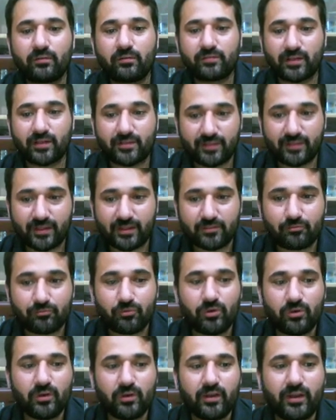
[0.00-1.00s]

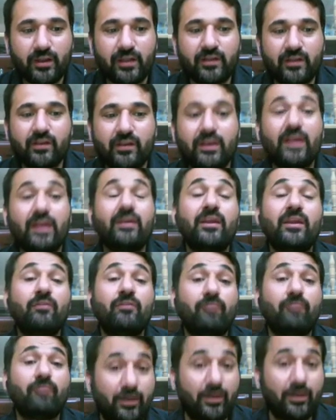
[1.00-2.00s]
successful in creating
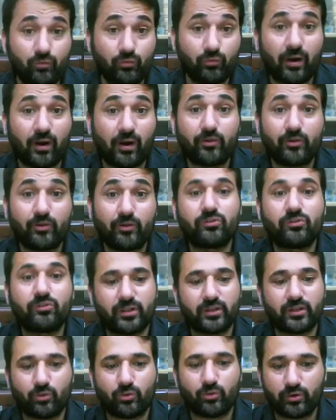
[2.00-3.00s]
value for your
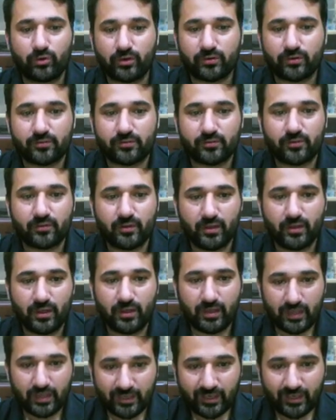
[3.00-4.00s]
shareholders.
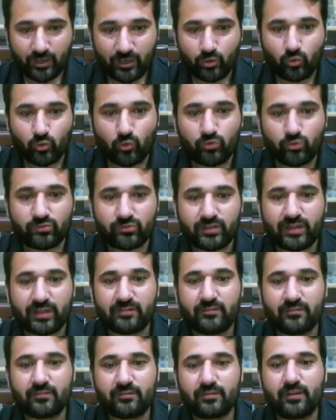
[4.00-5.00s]
In a loose
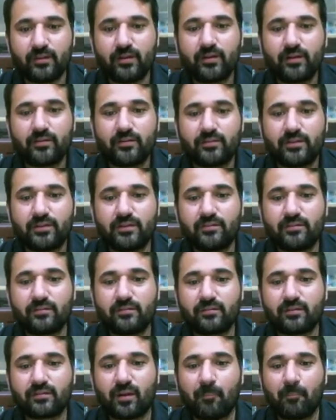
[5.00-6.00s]
sense,
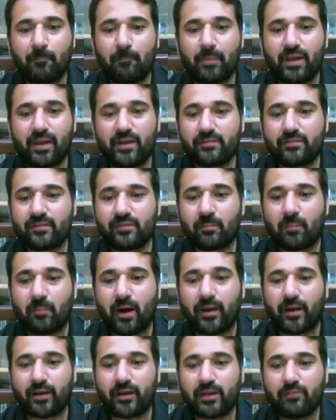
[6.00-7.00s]
this compares the
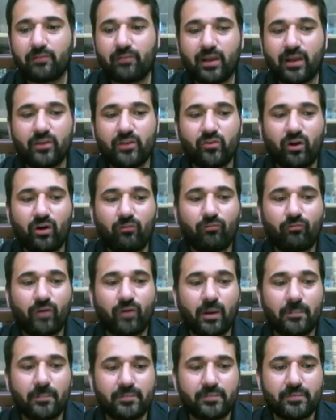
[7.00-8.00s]
market value of
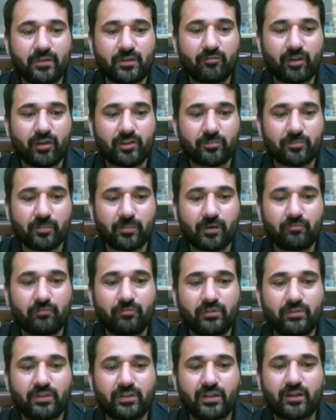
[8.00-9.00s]
firm's investment
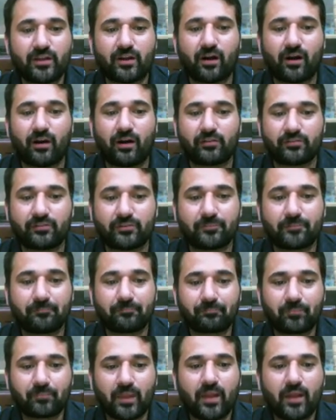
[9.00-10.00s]
with their cost.
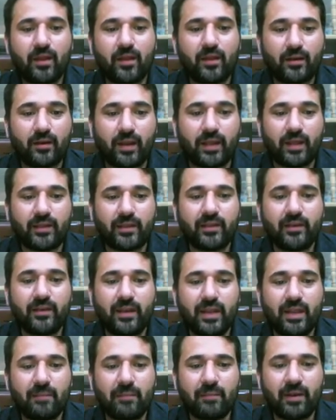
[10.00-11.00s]
Like
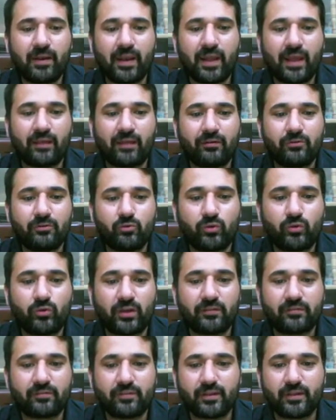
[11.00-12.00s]
in layman language, you
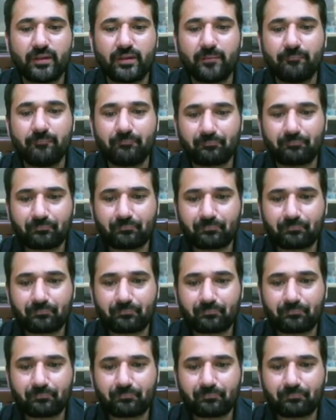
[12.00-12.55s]
can say